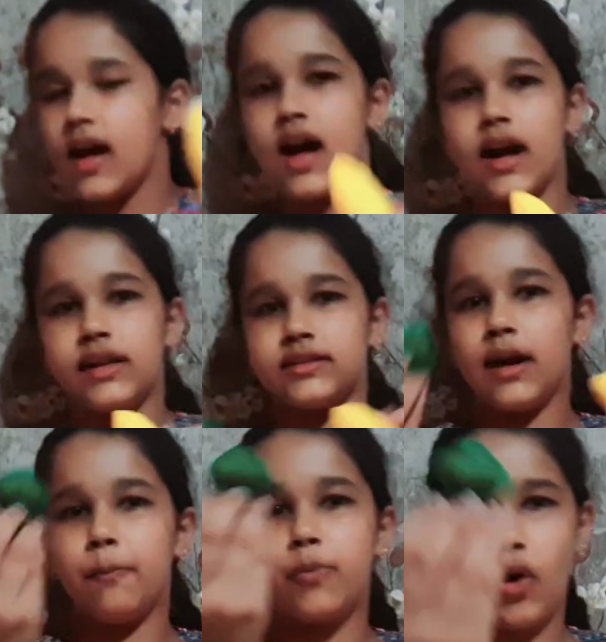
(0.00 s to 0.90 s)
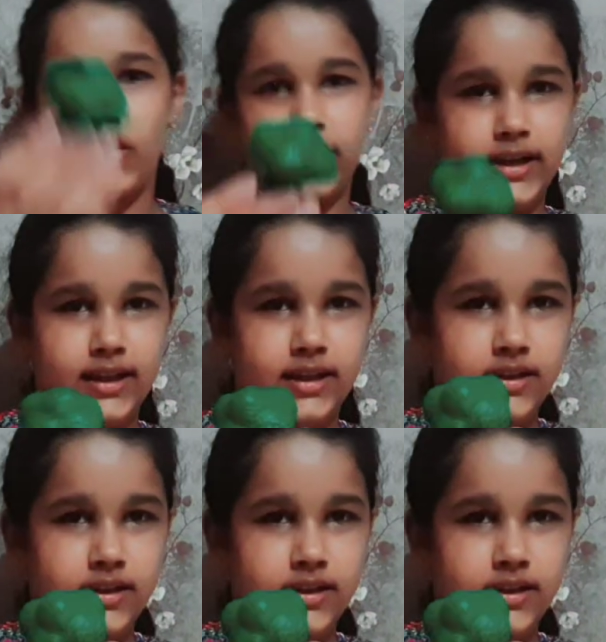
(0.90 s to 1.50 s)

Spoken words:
and a broccoli.